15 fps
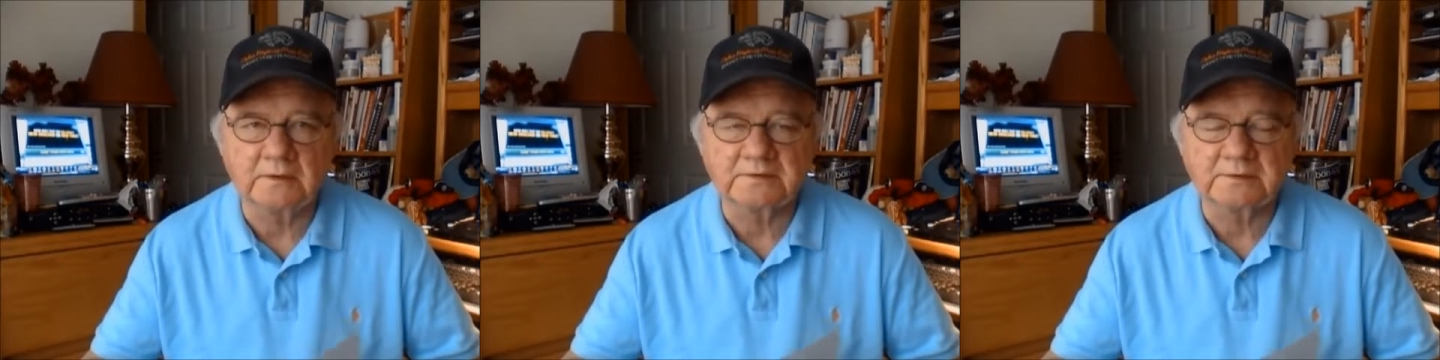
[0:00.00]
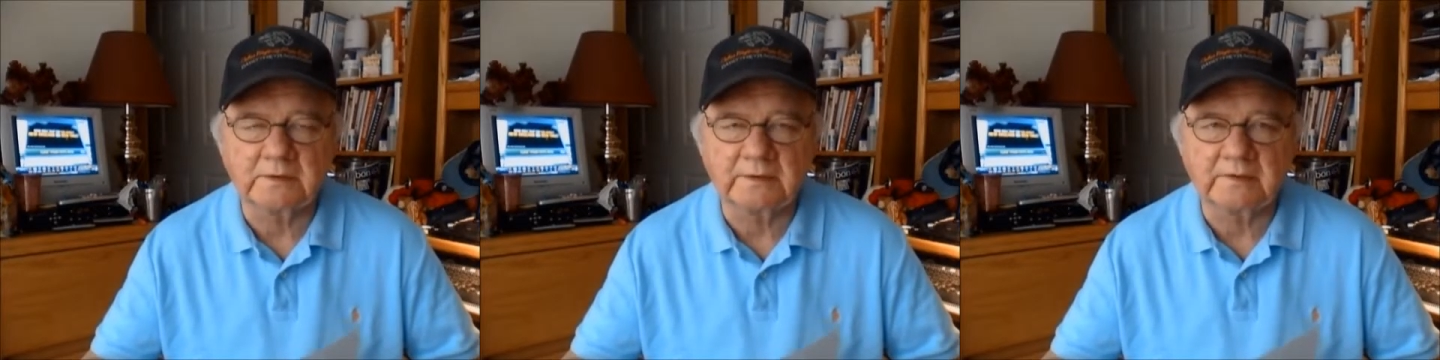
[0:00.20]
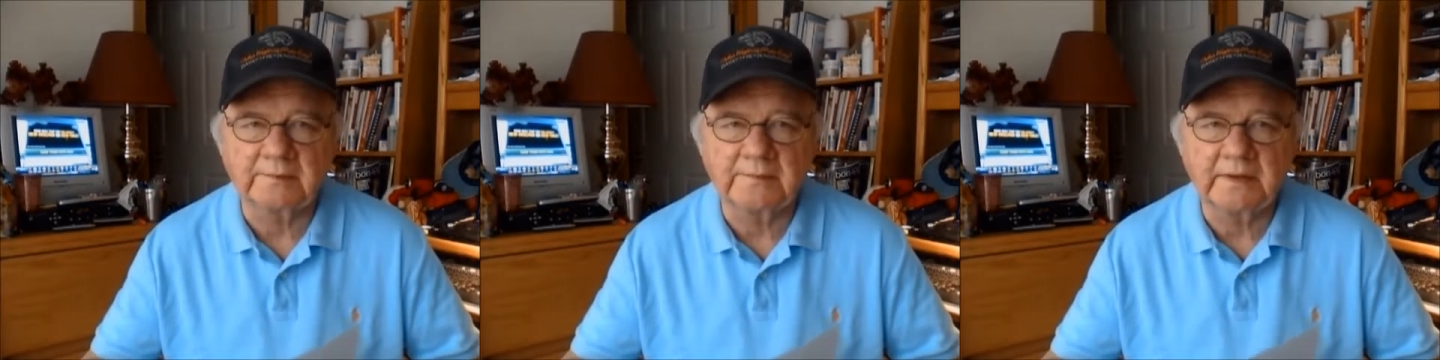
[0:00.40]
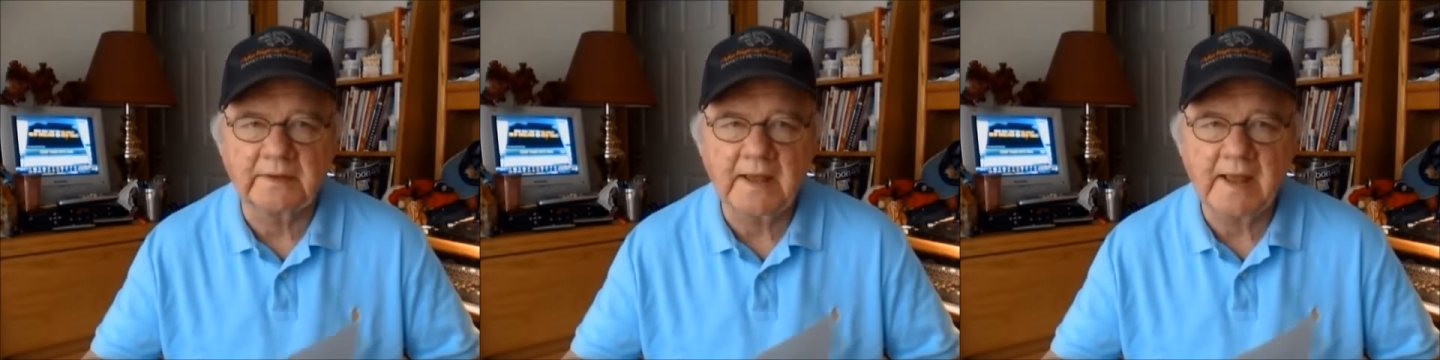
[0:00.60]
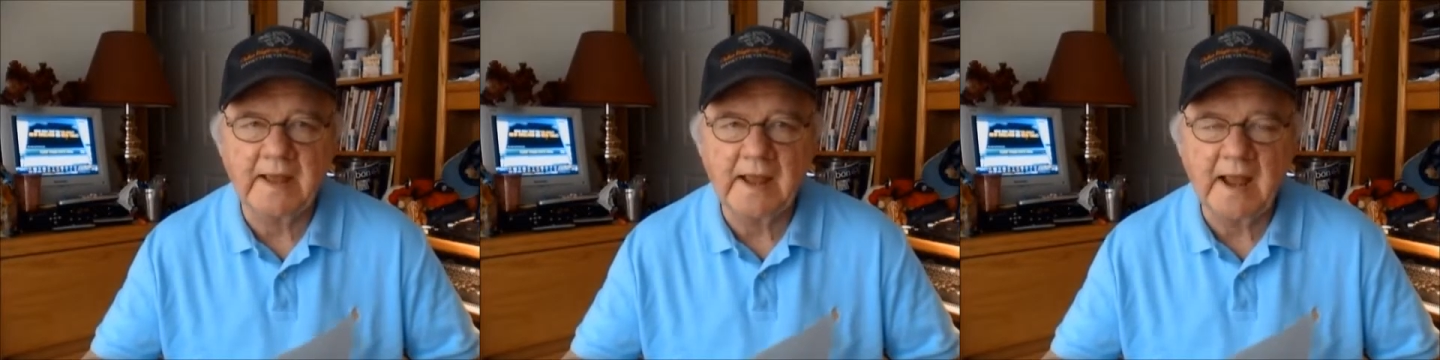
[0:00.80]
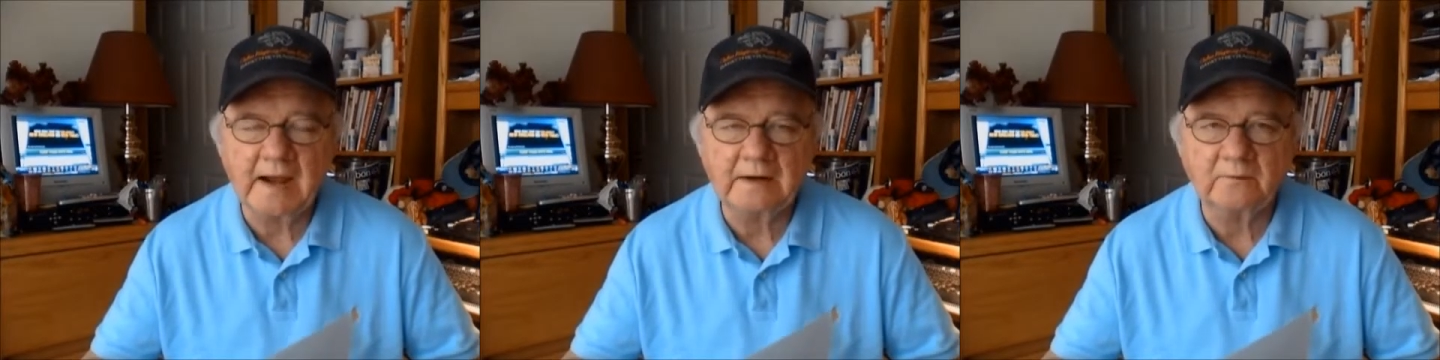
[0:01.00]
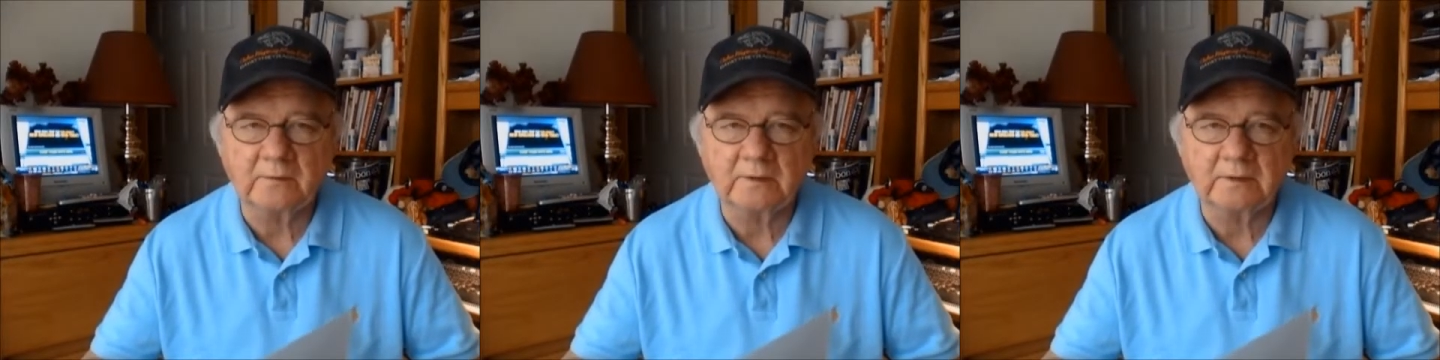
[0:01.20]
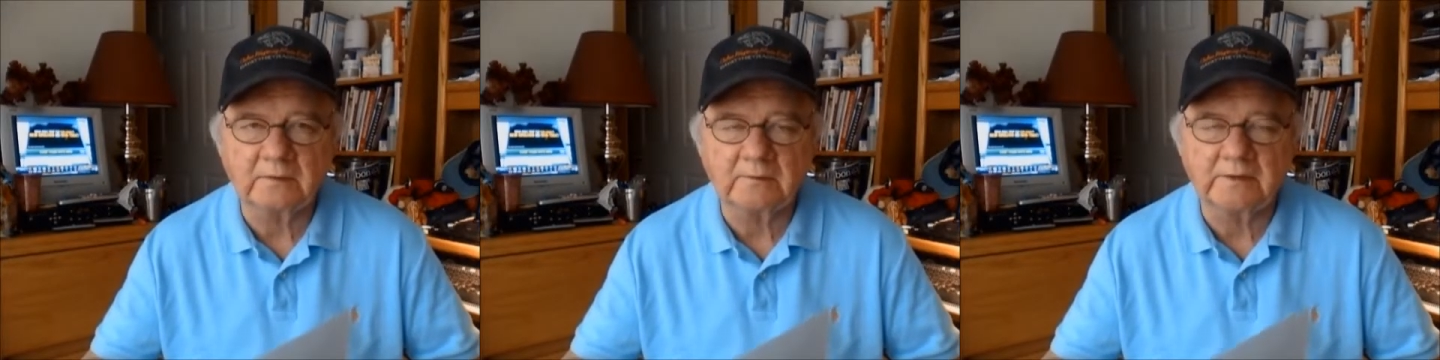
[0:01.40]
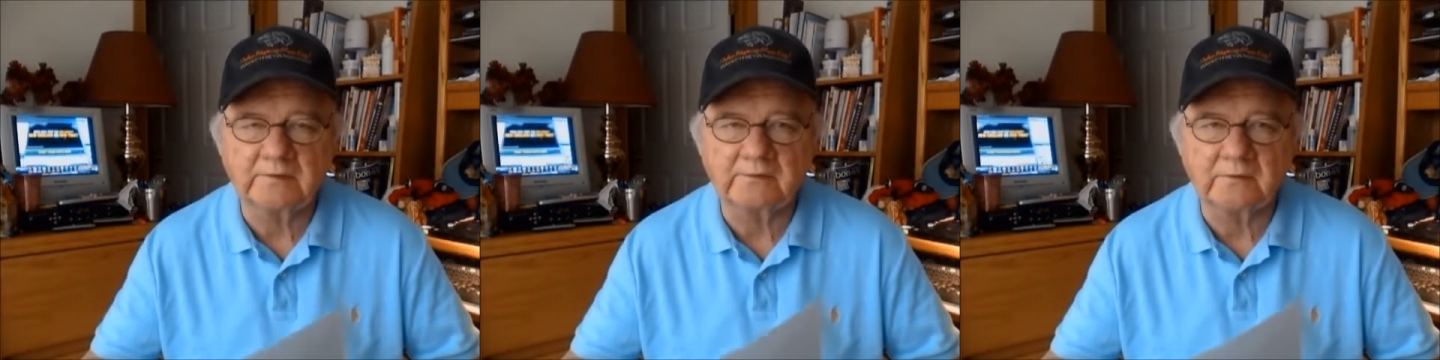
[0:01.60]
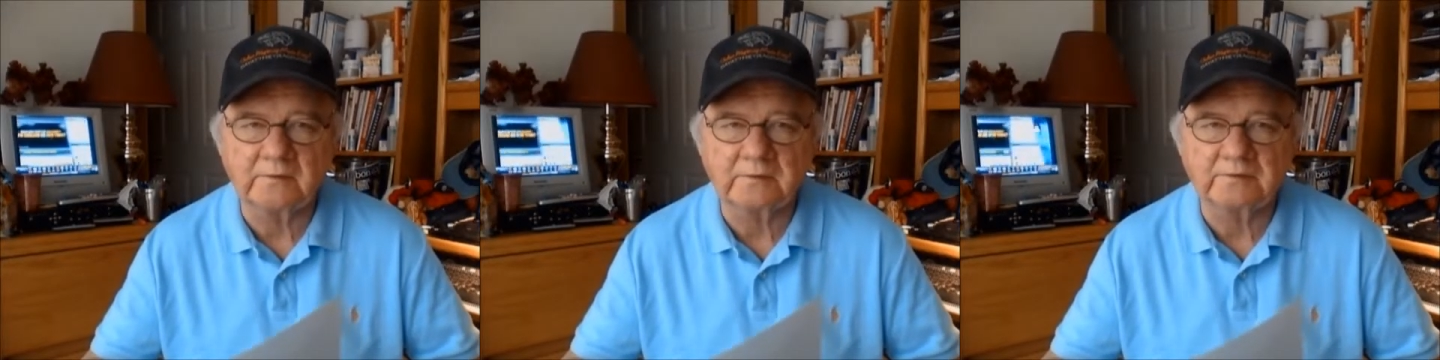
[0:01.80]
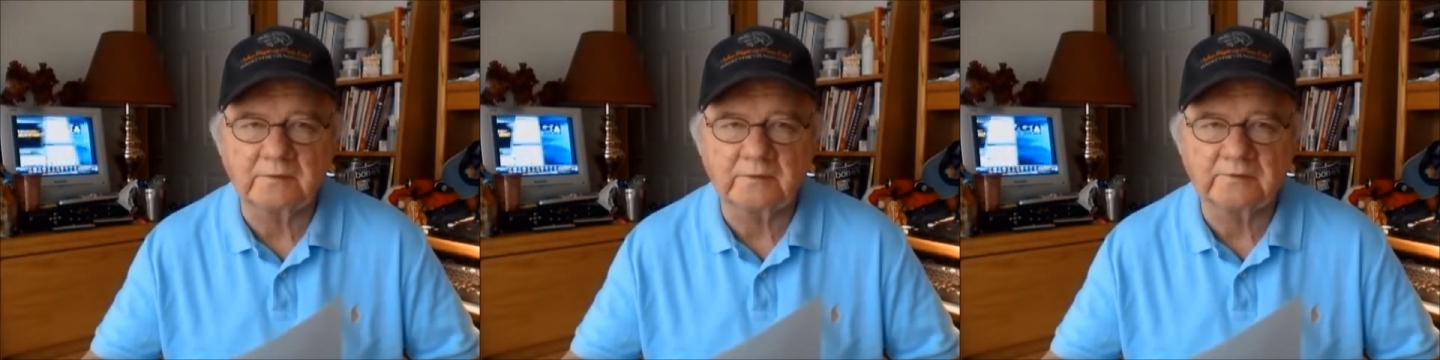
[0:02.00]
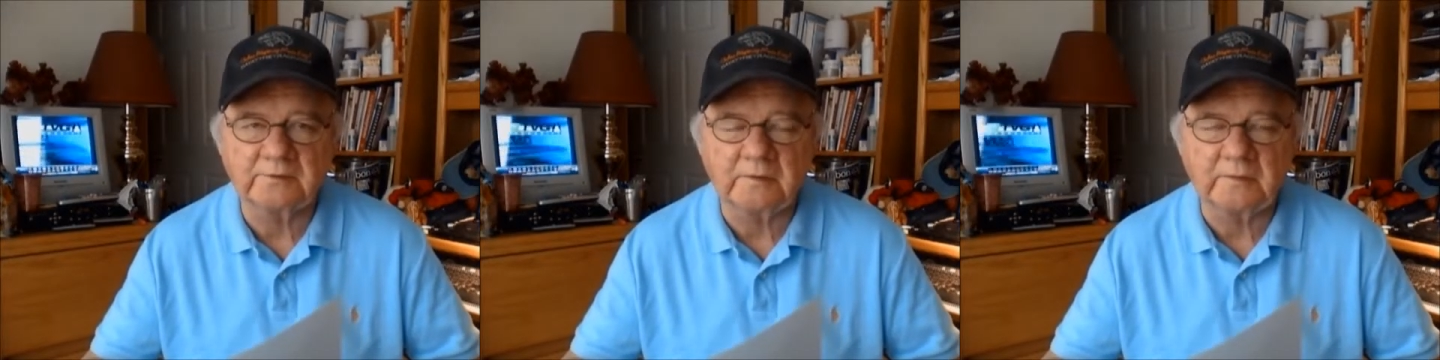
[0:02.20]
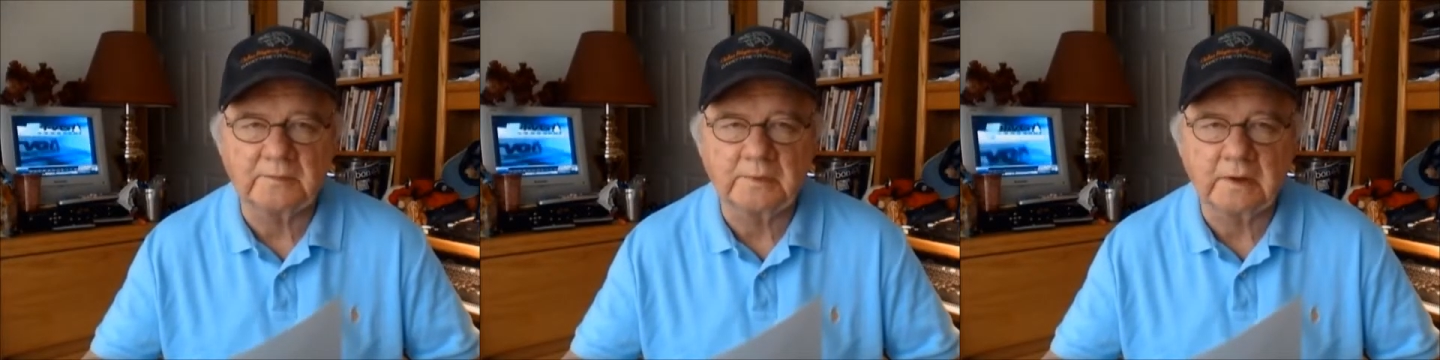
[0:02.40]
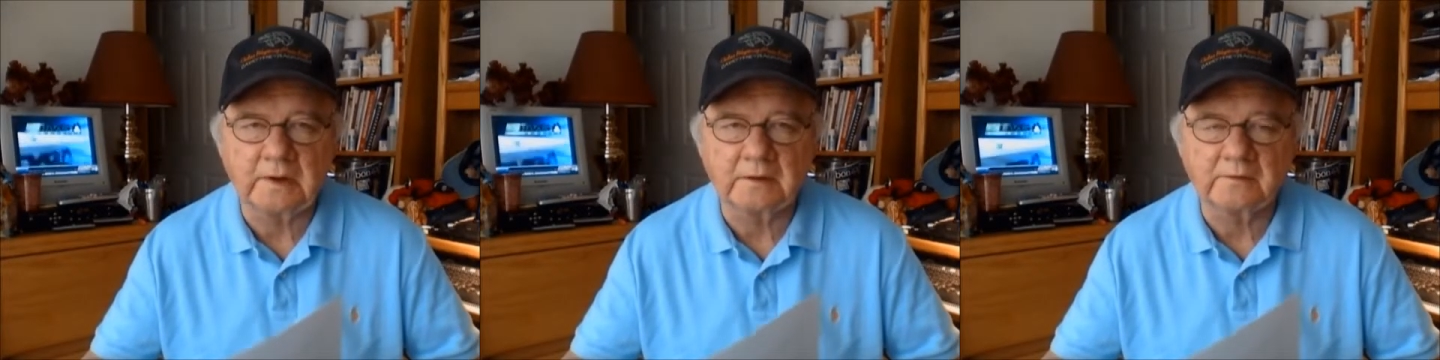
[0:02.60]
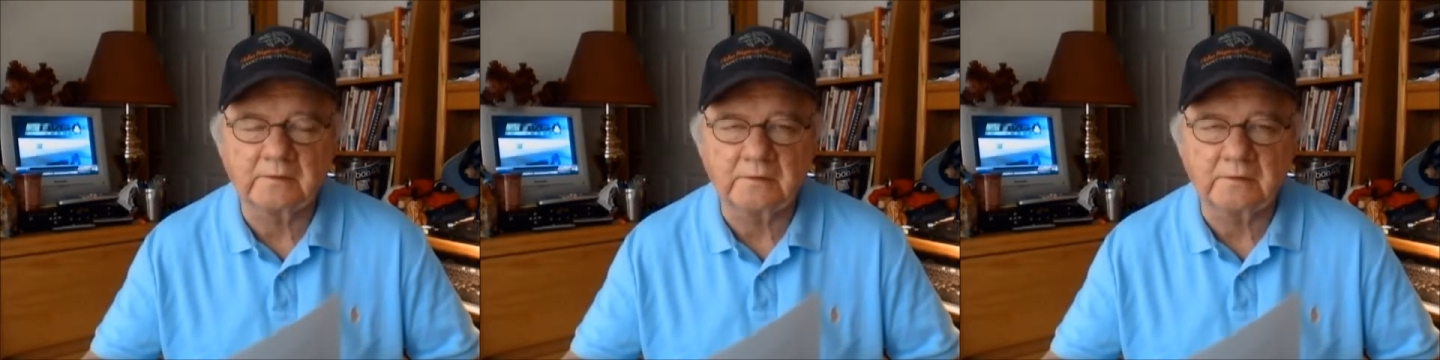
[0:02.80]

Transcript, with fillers: Let's go to the Big A Aqueduct Racecourse, Ozone Park,